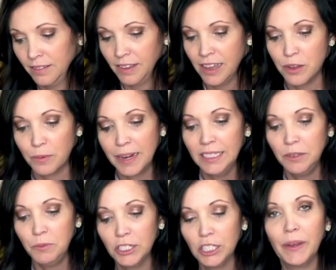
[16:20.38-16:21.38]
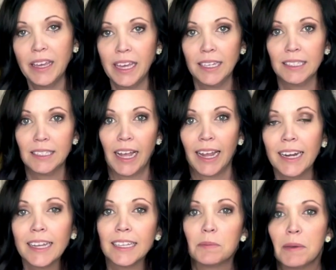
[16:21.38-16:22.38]
And the reason we're doing it
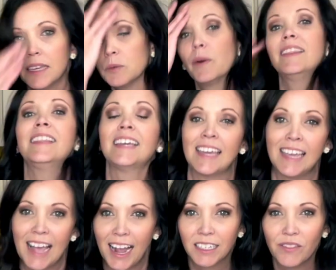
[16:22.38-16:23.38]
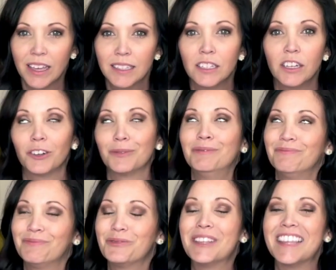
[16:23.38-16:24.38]
inside is because when the heat activates, or
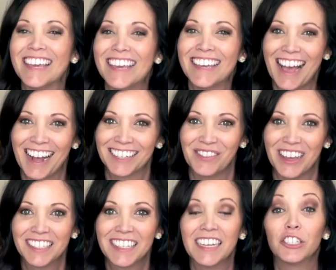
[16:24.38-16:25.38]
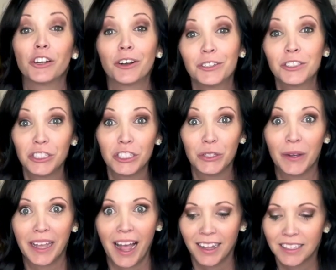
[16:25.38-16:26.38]
when the ink activates, it turns into a
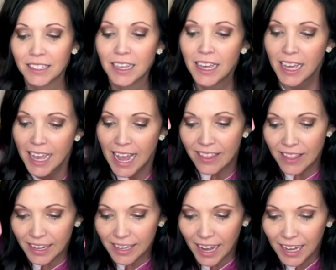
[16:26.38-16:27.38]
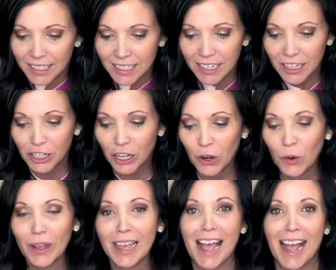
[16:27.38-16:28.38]
gas. And that gas is gonna
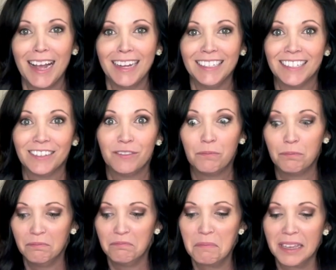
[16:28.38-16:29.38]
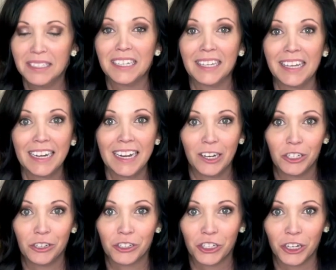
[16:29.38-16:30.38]
go and basically adhere to
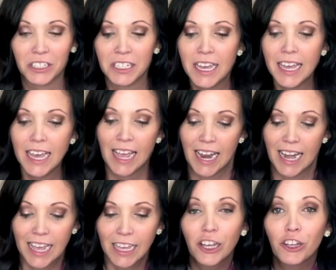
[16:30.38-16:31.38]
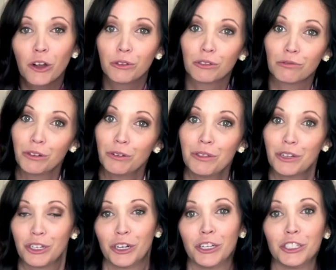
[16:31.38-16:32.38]
your shirt. And it can go through the
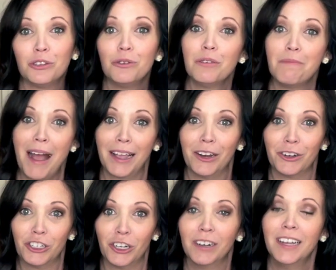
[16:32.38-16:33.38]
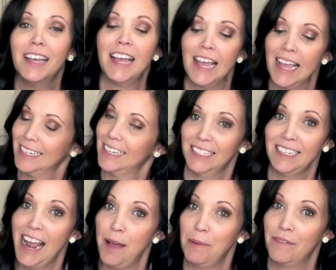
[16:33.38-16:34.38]
shirt to the back of your shirt. Doesn't
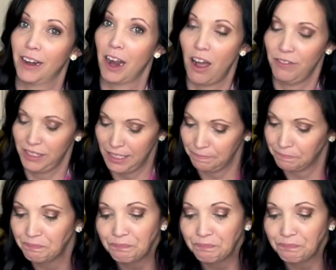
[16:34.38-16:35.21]
happen very often.